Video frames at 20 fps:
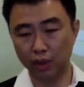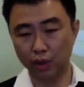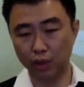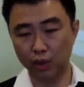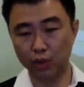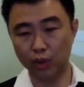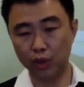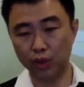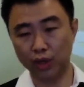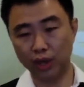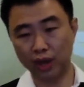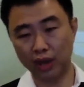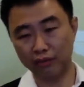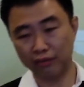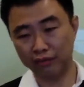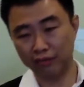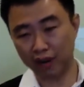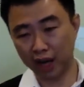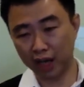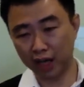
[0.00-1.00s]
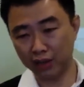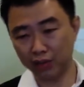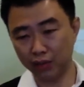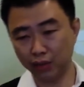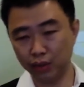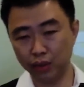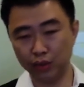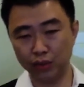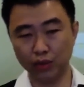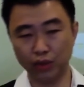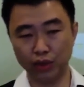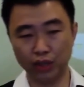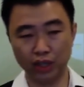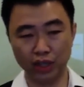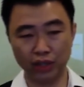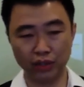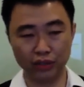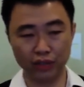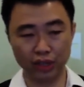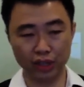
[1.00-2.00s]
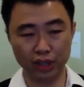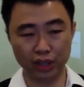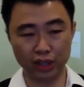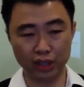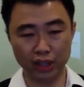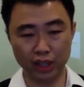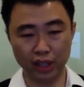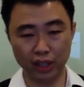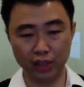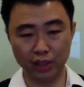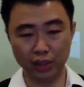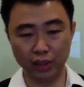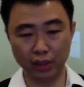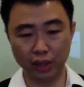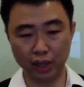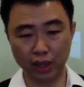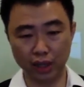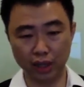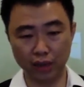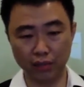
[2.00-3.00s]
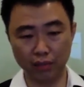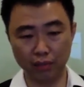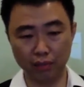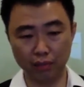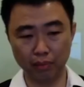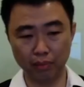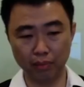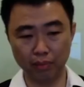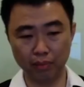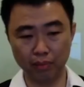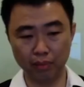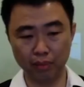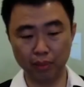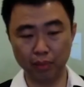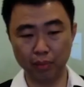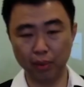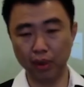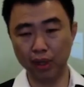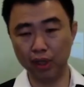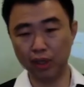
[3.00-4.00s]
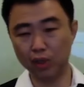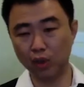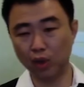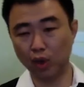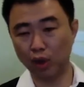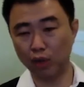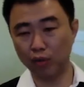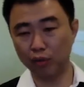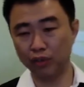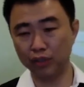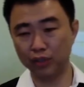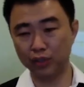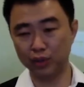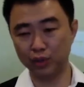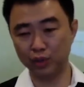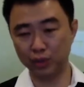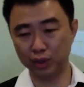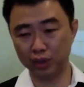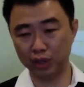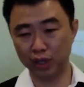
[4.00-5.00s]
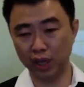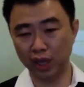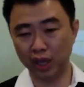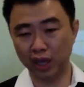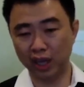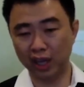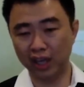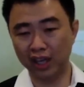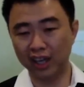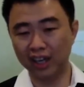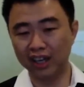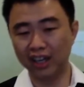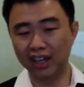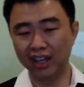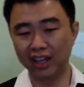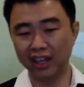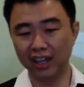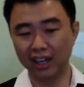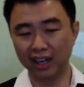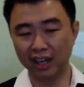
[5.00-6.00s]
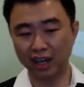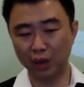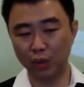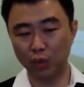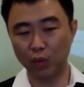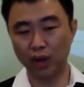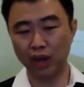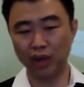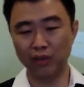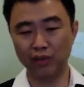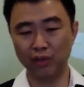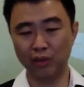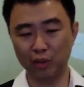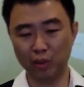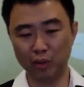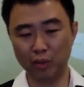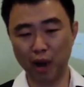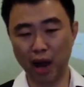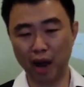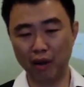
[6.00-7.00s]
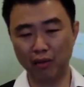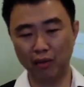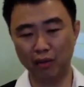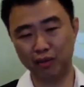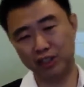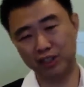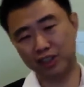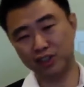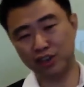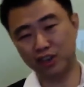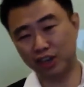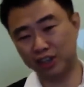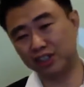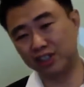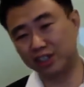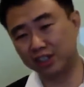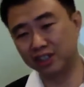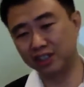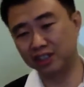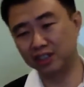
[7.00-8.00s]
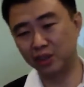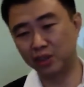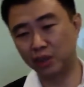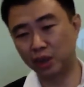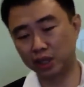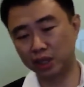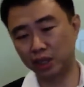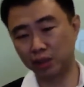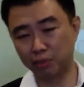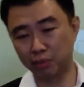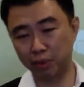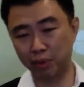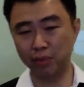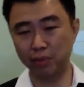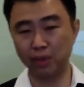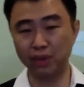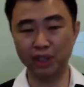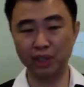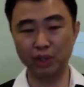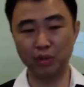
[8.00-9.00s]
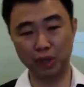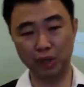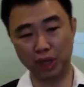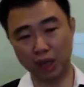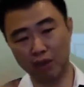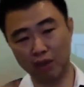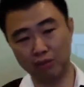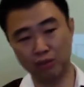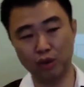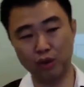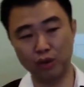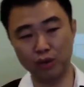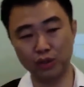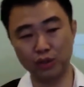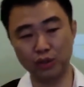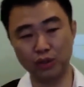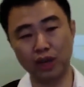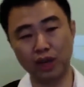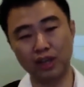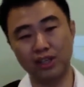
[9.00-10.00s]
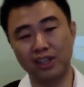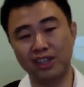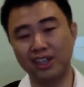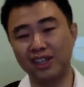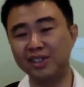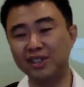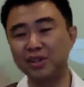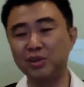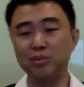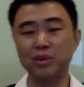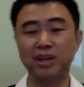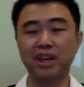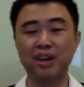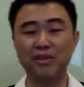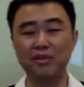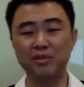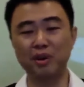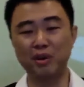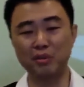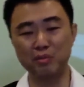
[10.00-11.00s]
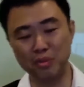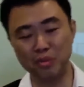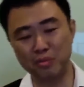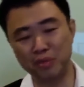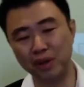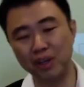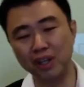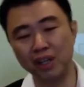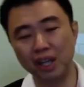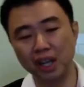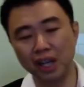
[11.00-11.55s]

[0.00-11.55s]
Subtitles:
Good advice for you for career is that people in your office should stay away from your path of destruction. So I think people need to be careful of you rather than you be careful of people.